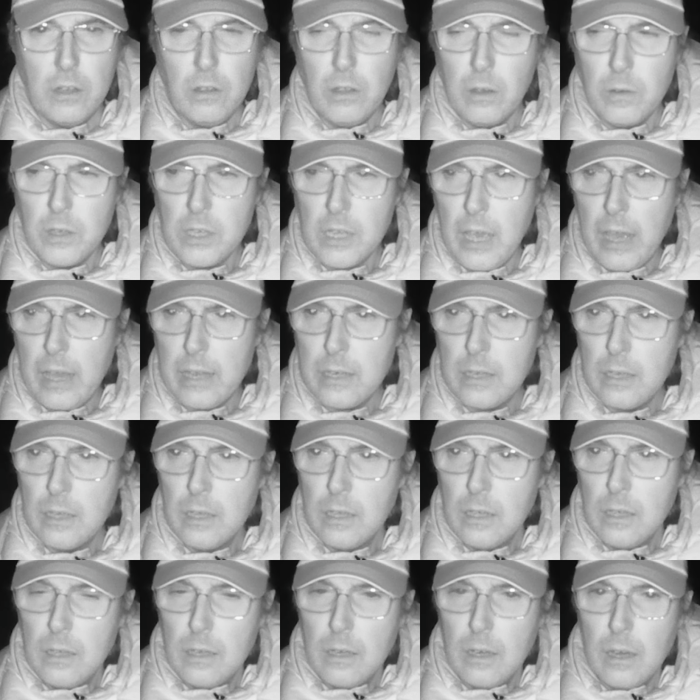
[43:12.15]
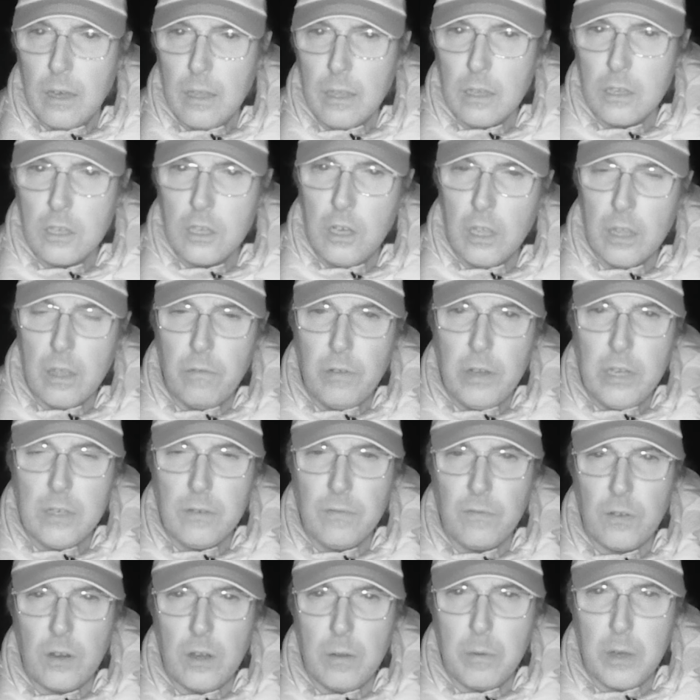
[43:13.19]
I don't know was that. I think there's another
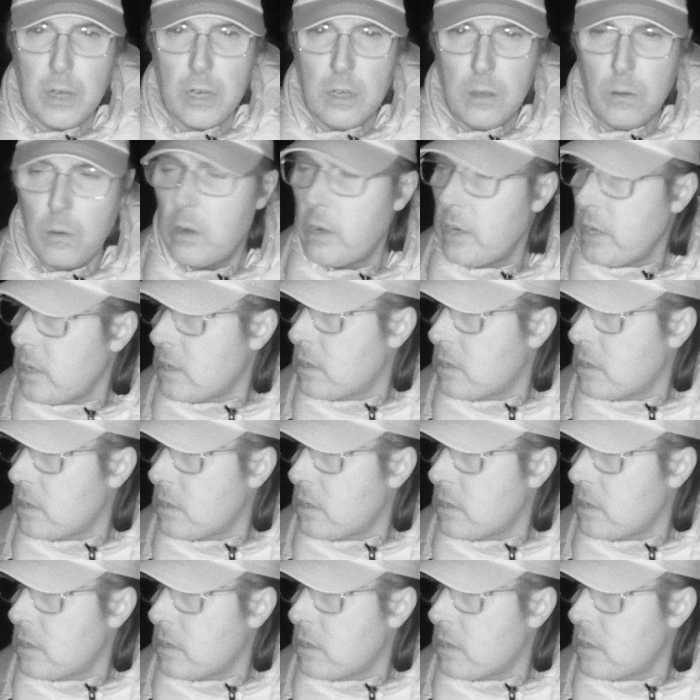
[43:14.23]
reason for it, but I don't know what it